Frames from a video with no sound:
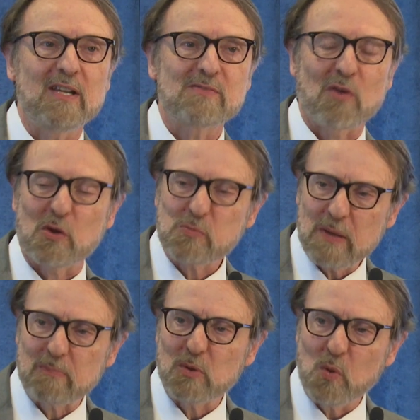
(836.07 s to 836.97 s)
for those
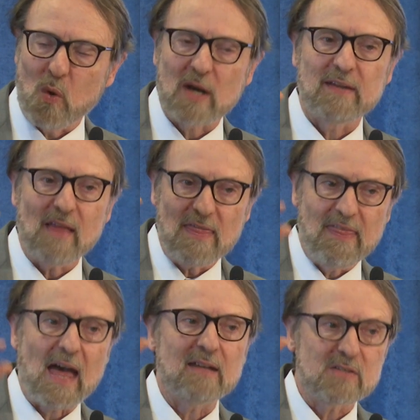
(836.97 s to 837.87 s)
people who wanted
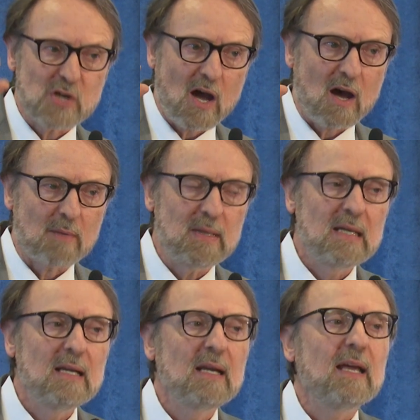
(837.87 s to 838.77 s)
that job.
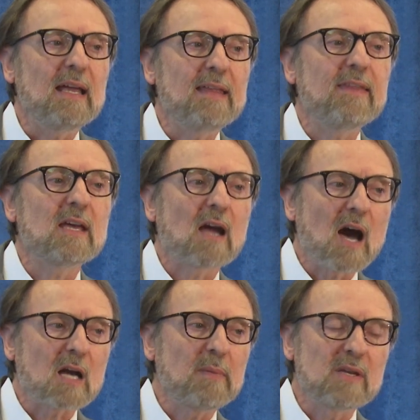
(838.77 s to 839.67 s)
In the
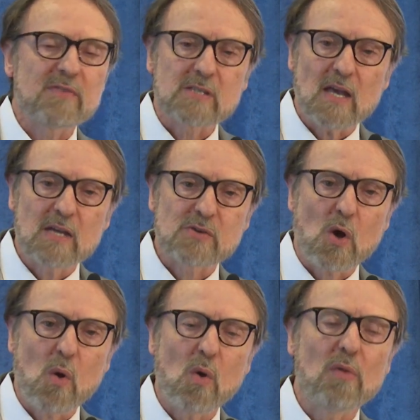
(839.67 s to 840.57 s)
economy as a
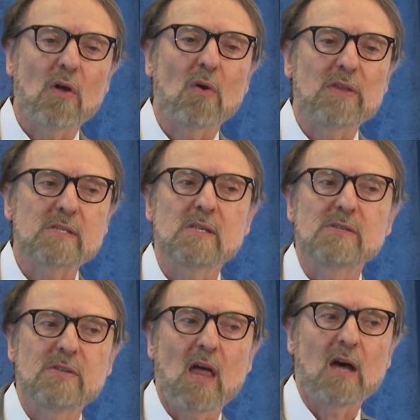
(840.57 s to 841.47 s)
whole, though, this
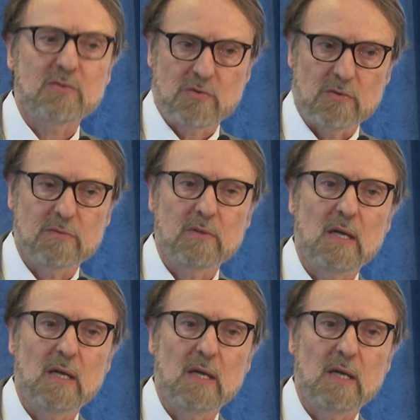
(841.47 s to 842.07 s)
is not true.